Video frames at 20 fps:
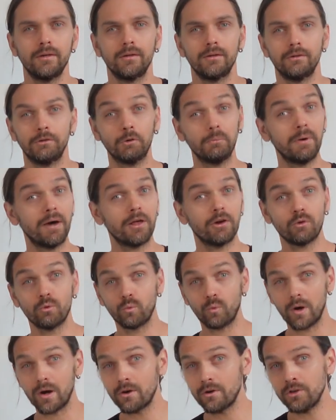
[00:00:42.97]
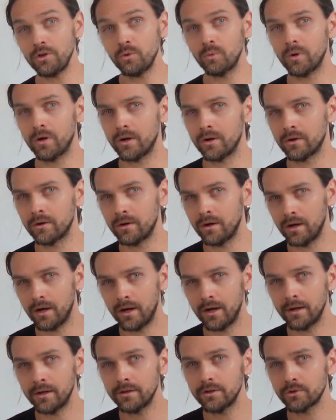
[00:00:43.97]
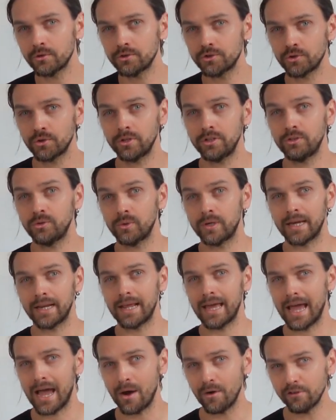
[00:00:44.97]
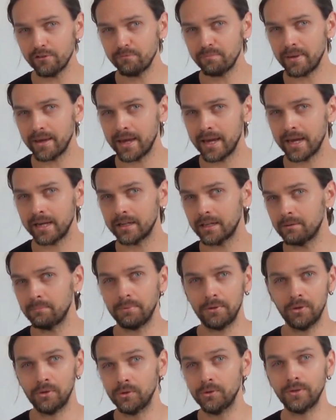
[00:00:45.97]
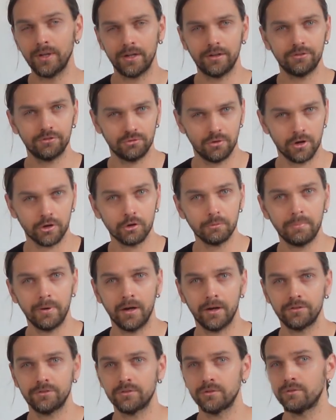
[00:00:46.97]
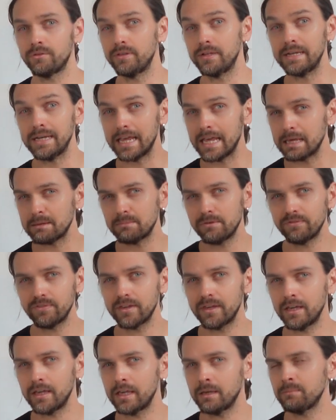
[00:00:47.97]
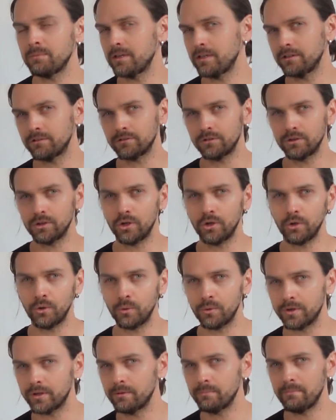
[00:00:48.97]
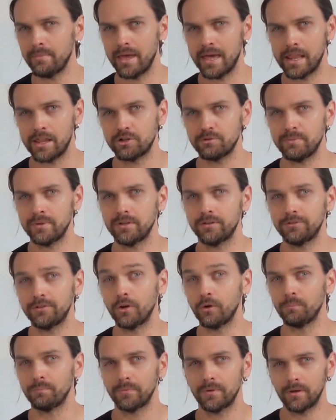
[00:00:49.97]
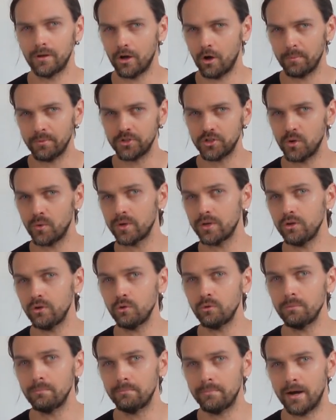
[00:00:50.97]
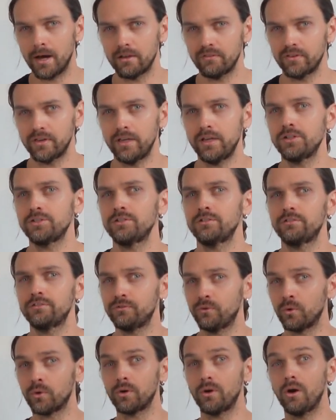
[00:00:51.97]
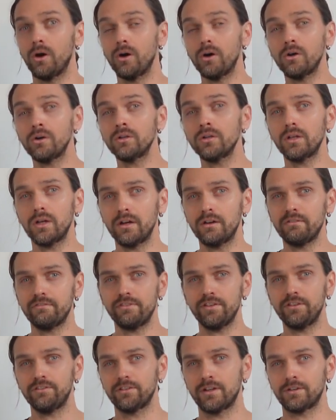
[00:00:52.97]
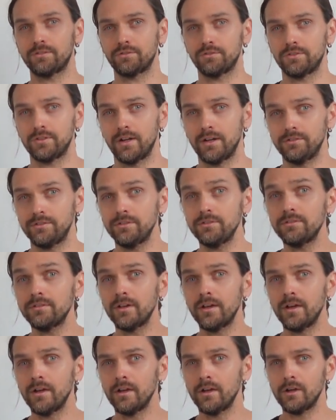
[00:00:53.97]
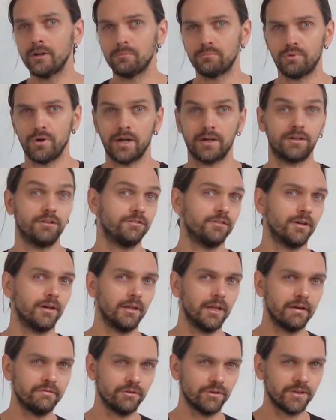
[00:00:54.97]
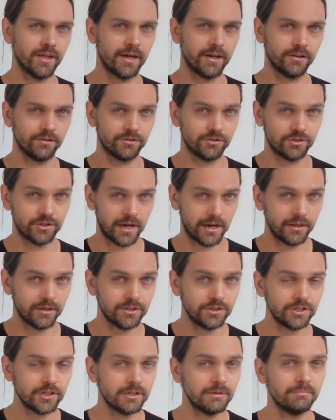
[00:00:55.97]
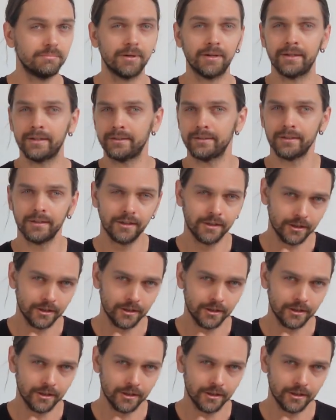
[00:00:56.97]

no matter where you are on your journey to get out of pain and build a stronger posture, the name of the game is load management. So I'll be showing you modifications for all of these exercises. Practice at a level that is challenging but